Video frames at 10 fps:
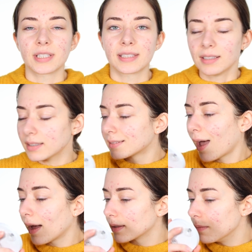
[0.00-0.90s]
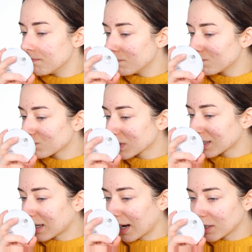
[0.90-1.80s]
still that
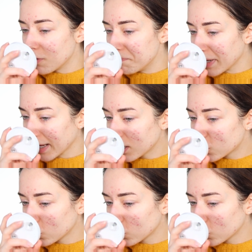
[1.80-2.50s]
kind of big,